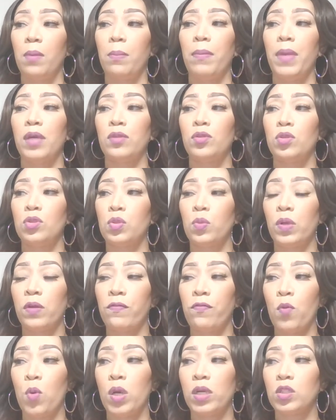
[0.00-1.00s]
Matthew
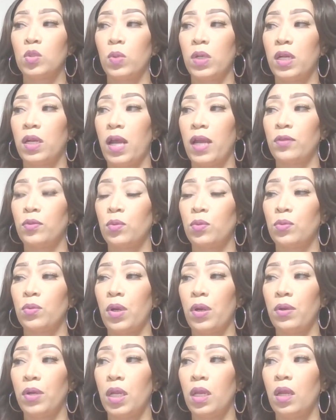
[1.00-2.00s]
24, 29 through
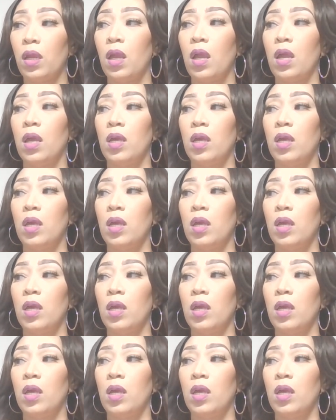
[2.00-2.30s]
30.